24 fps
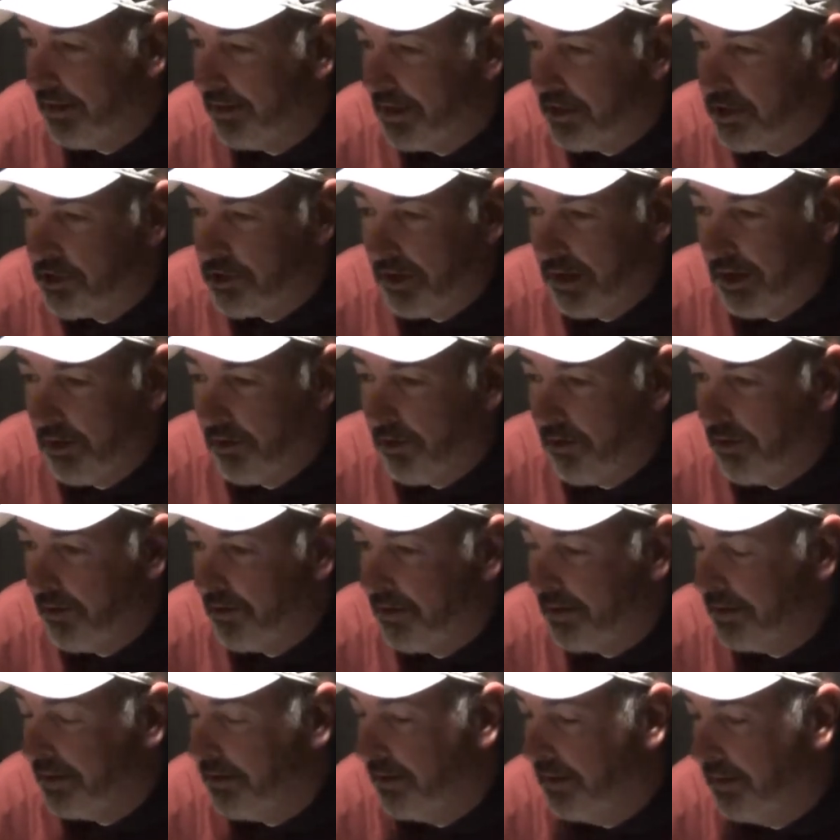and they tried
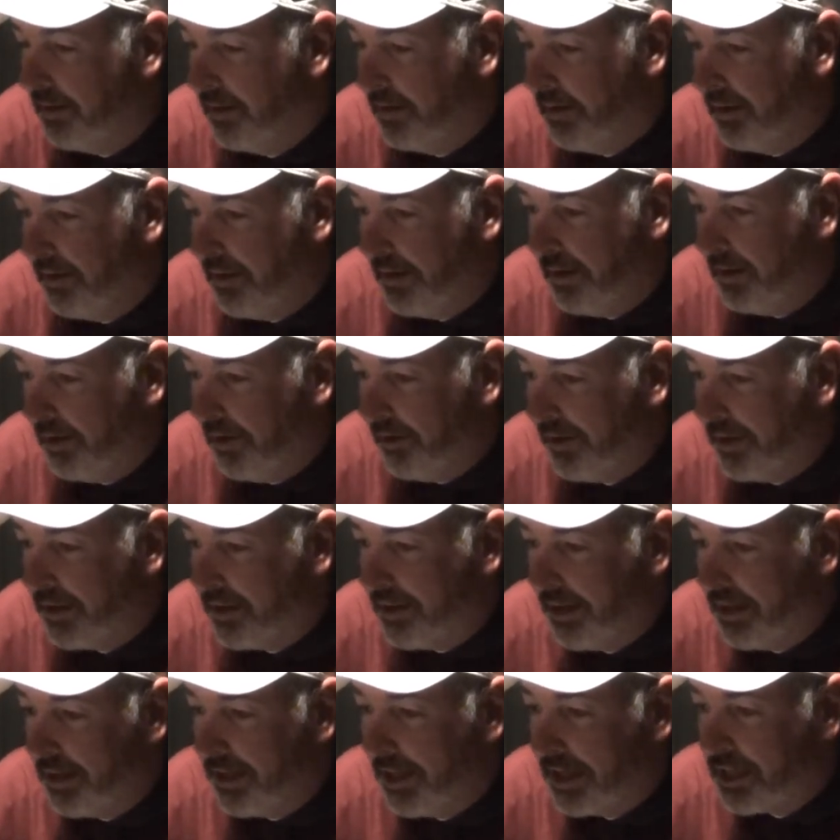hard. And you know,
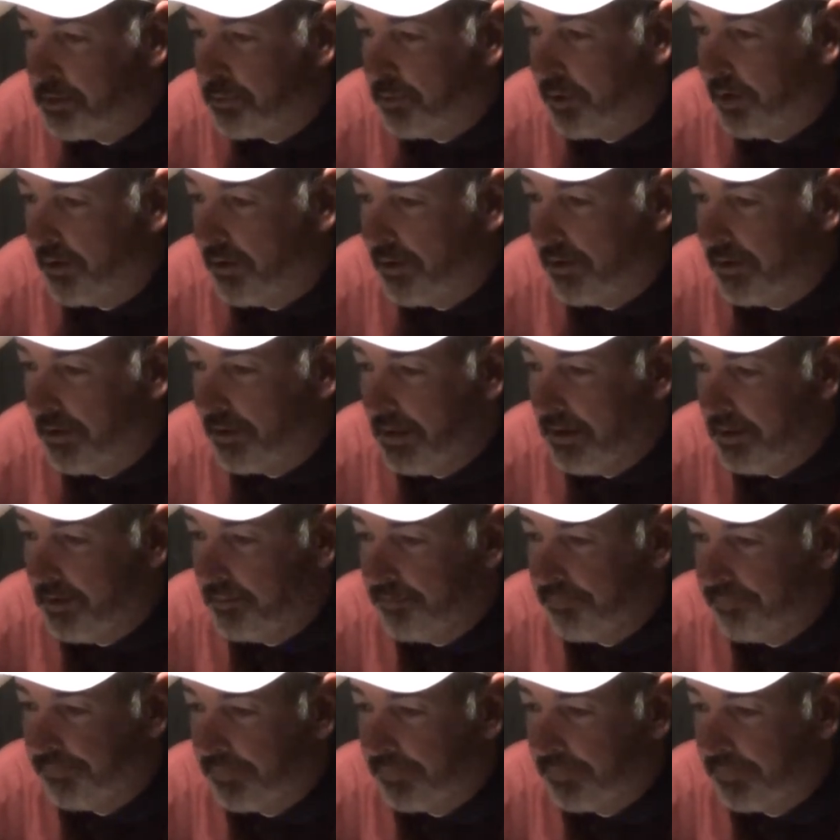that, that's part of the